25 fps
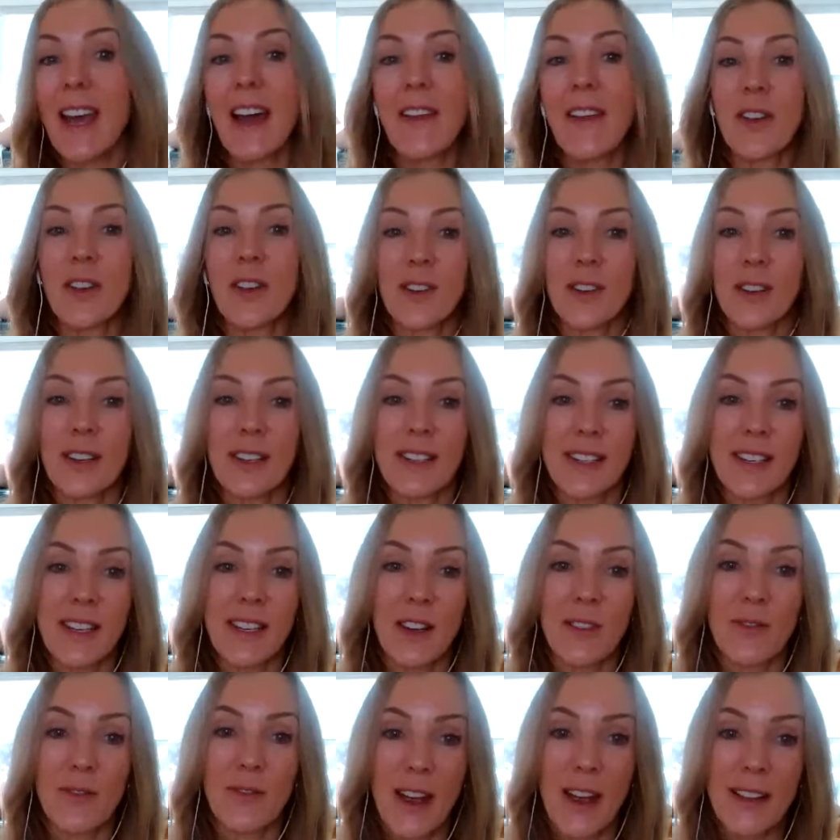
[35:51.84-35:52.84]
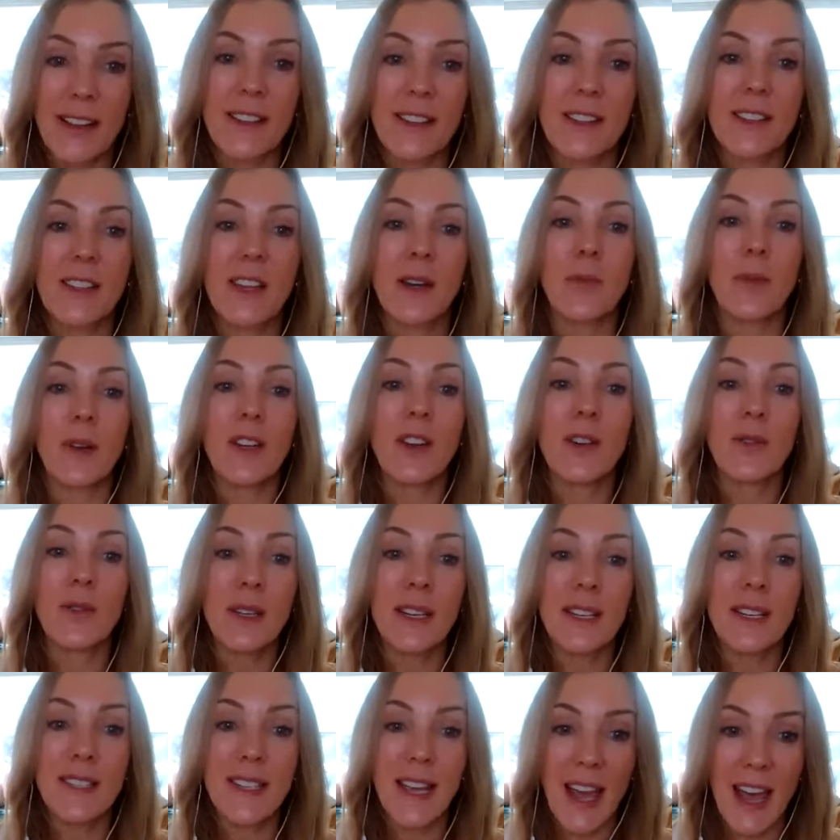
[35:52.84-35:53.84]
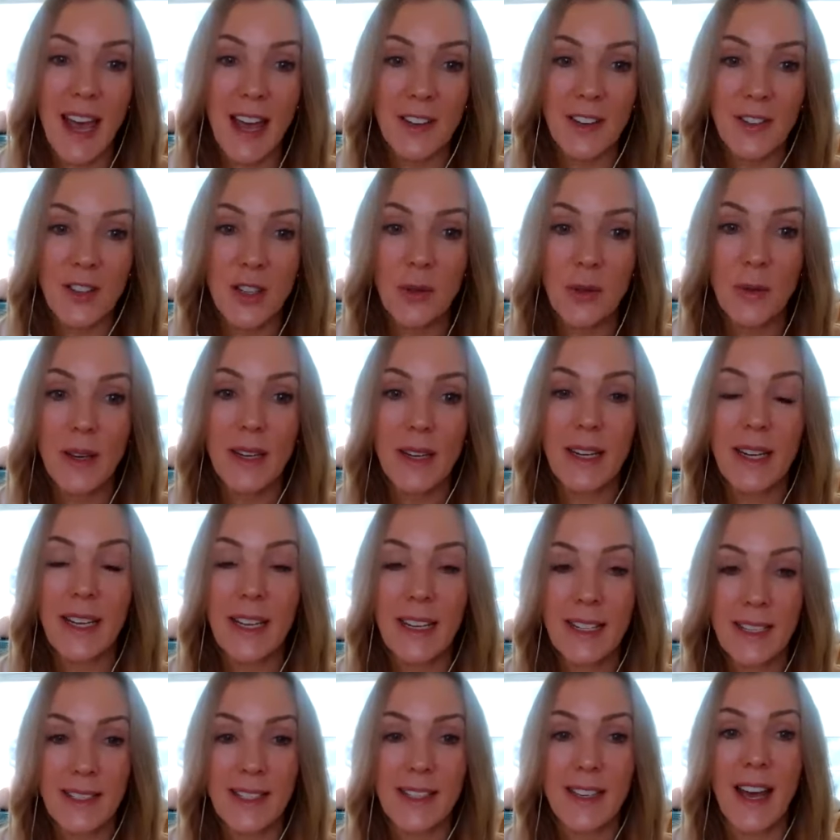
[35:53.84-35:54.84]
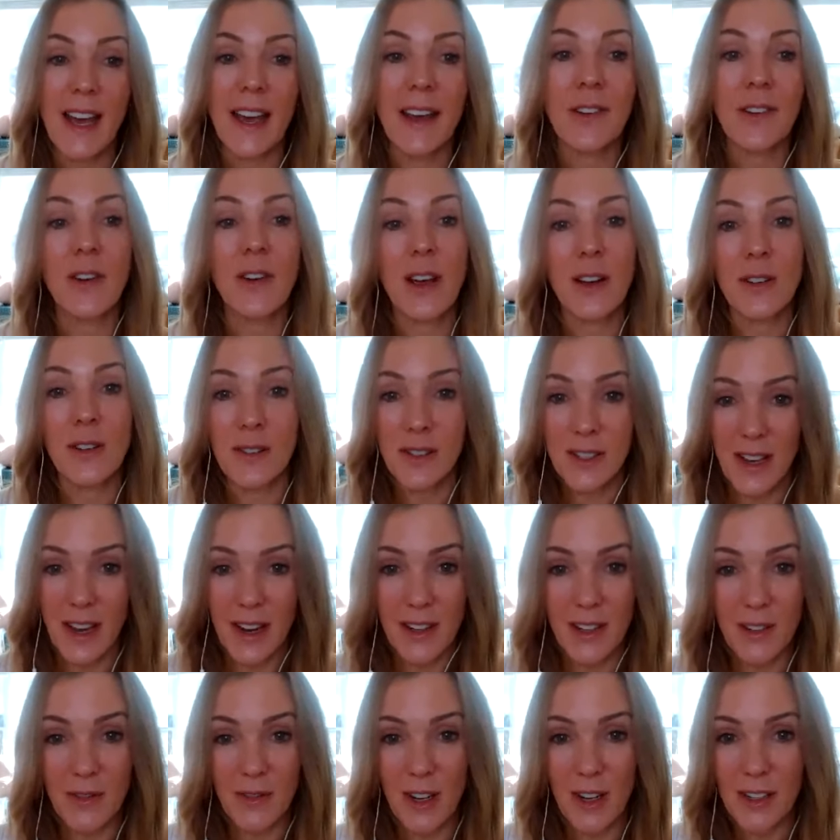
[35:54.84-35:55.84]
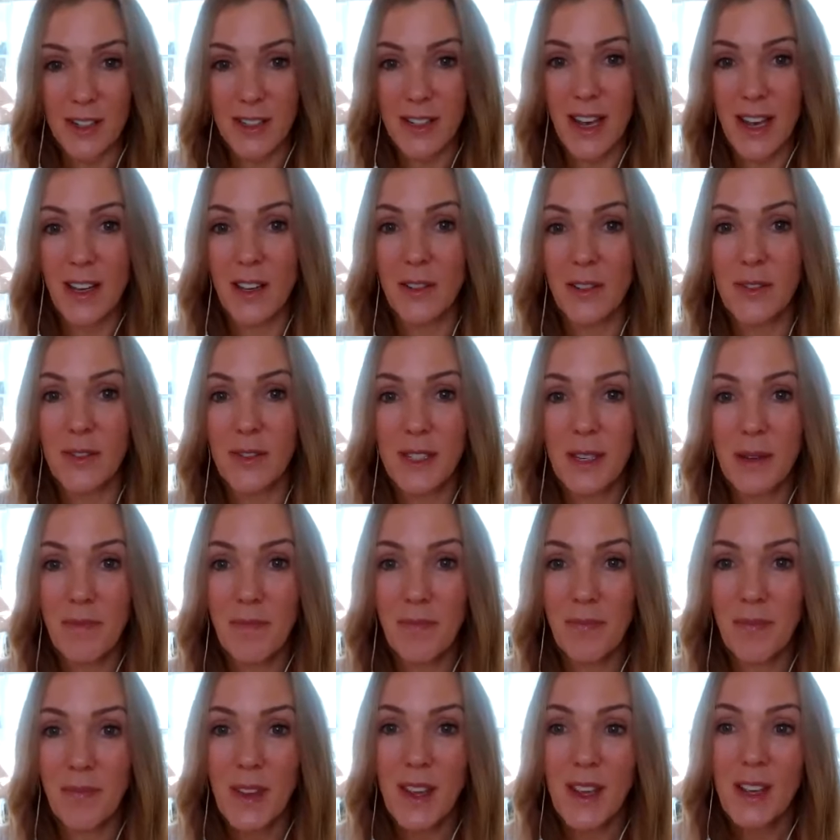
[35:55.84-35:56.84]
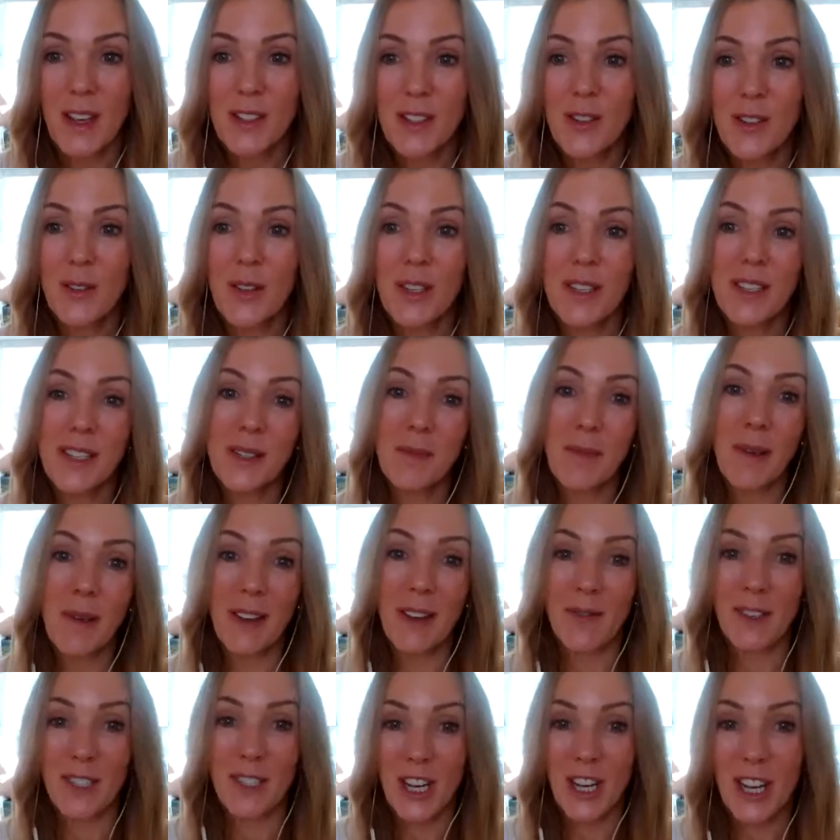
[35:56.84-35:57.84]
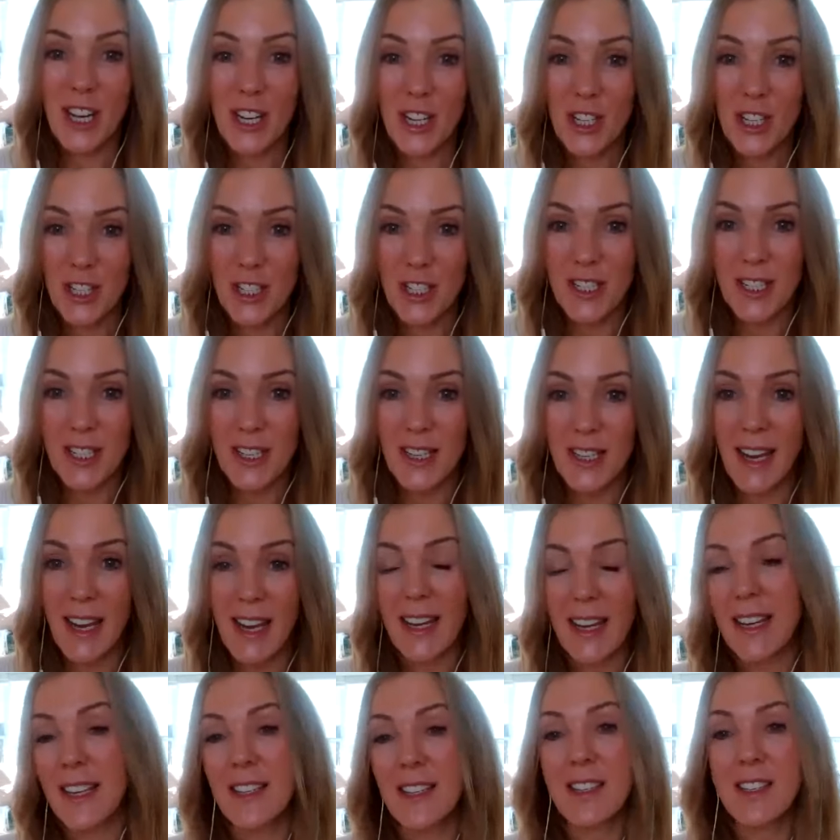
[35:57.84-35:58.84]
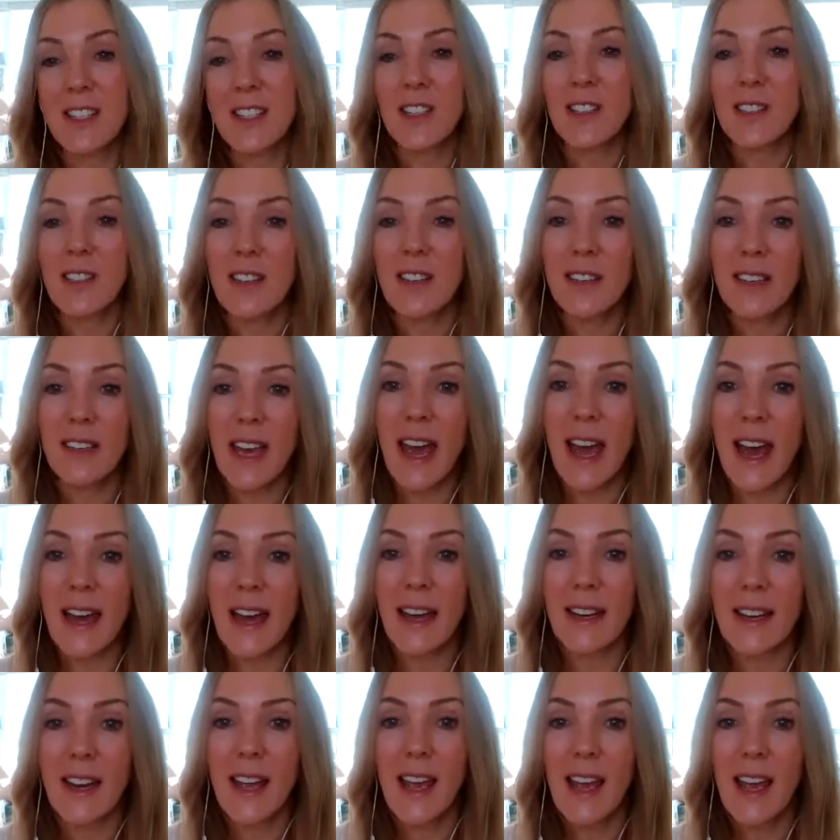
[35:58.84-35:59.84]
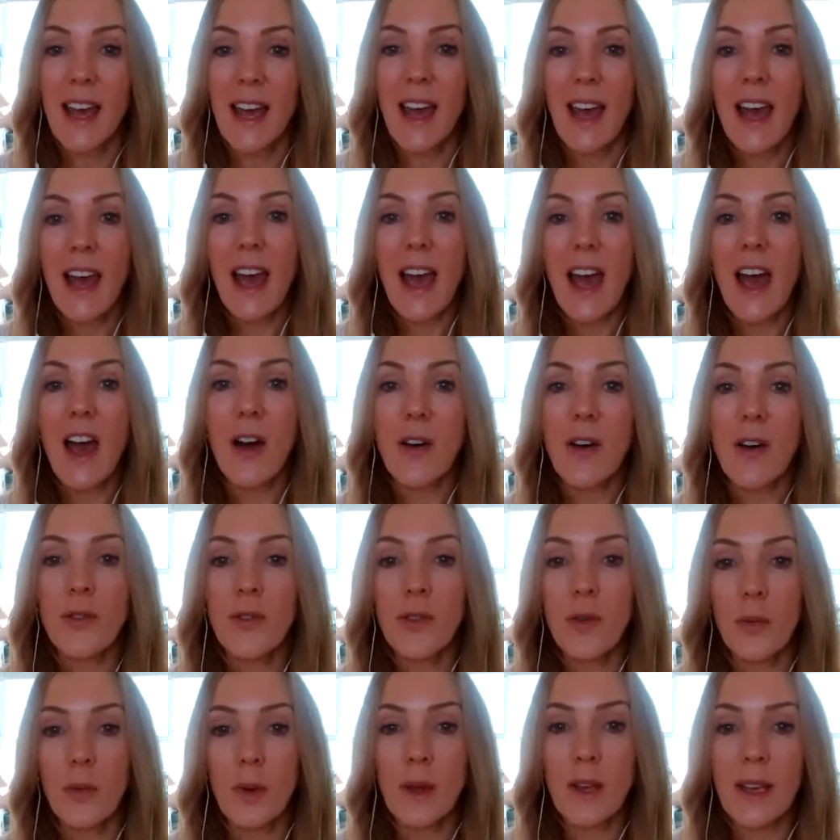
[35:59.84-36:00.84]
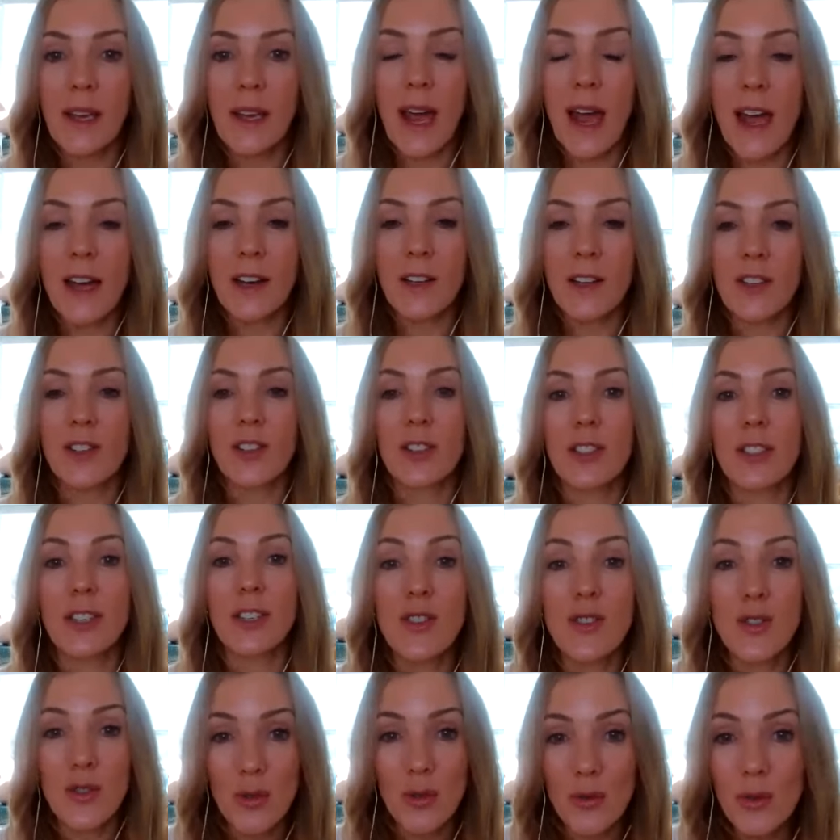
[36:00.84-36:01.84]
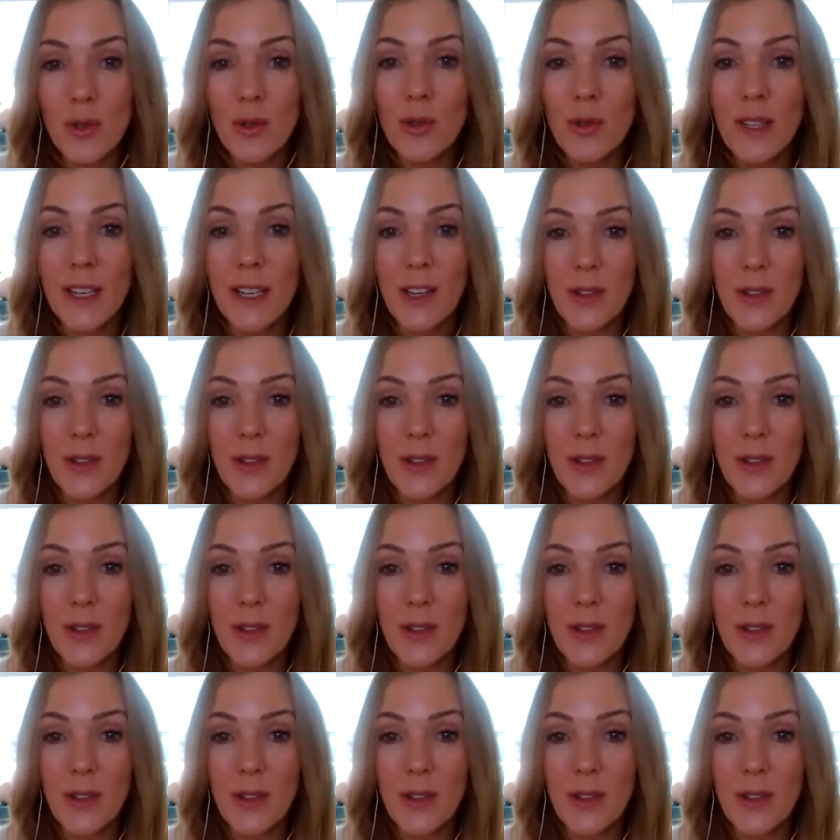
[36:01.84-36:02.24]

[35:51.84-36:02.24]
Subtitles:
There is enough violence that we don't need to add to it inside or outside of ourselves. So this is my invitation today, is to look at how do we actually truly